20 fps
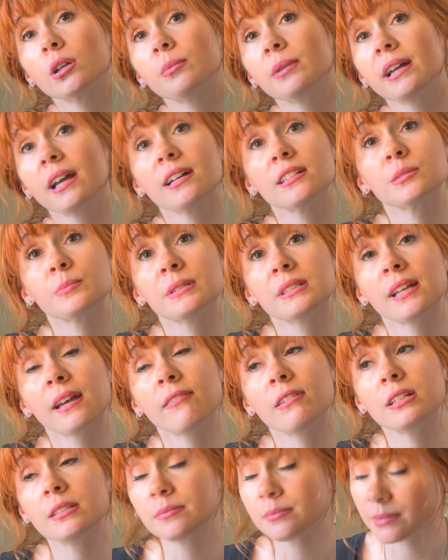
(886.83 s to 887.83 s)
my husband,
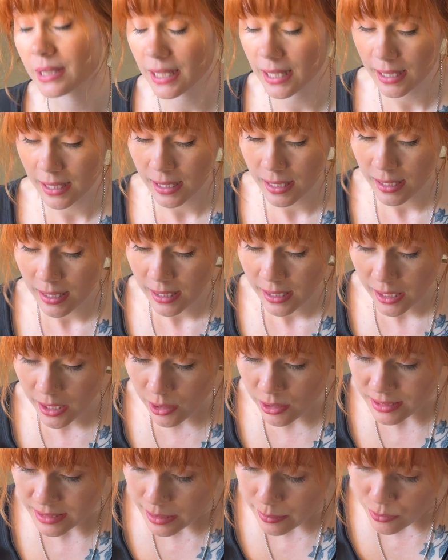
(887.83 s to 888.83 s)
Evan. He
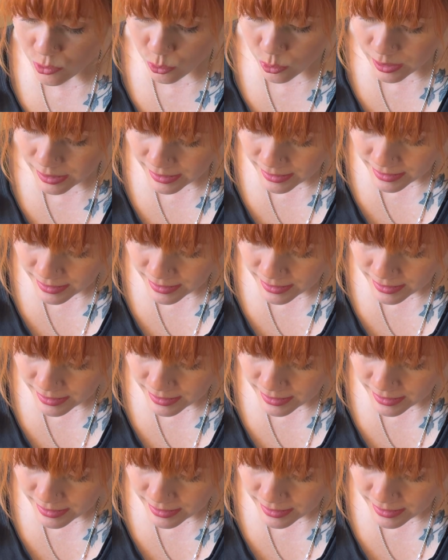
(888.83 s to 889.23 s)
seemed really